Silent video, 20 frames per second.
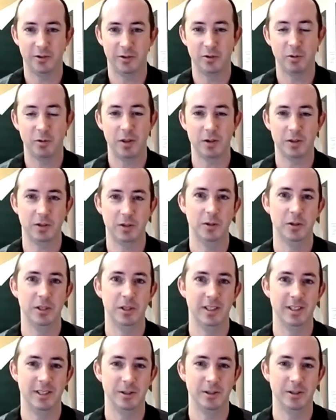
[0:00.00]
True Weather
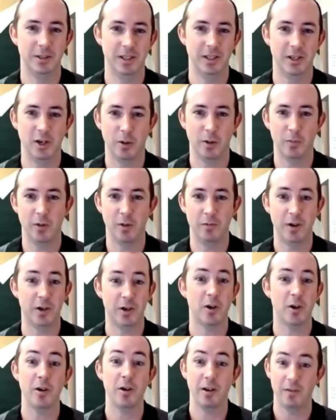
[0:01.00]
Solutions, uses the term the
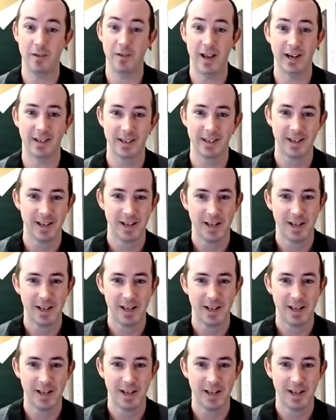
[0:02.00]
Venturi effect.